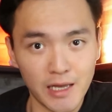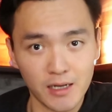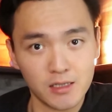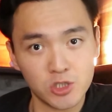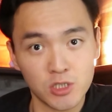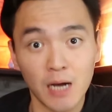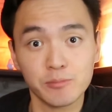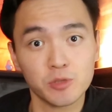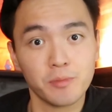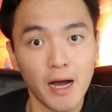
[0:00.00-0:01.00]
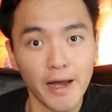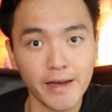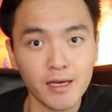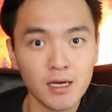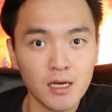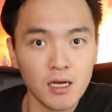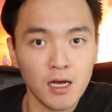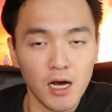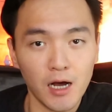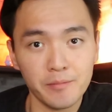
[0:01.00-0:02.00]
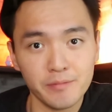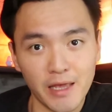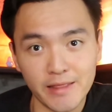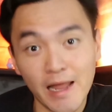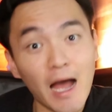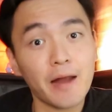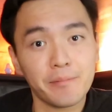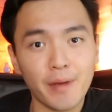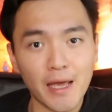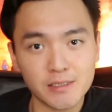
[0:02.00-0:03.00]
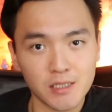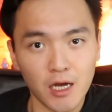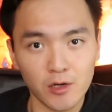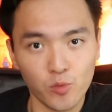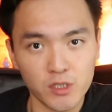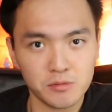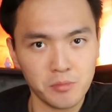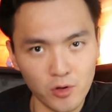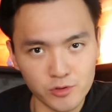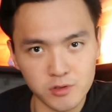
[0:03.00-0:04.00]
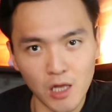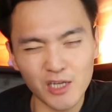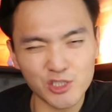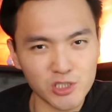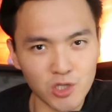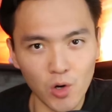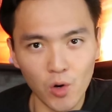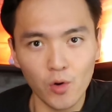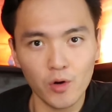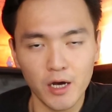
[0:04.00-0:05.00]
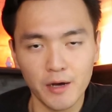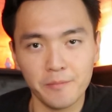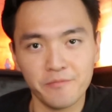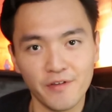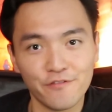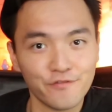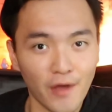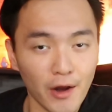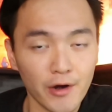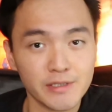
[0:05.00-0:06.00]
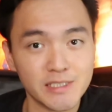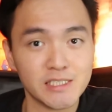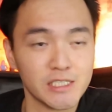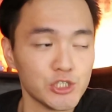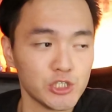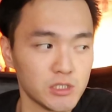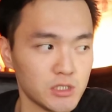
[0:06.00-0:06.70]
to come to mind, and not based on what's most logical and fair decision.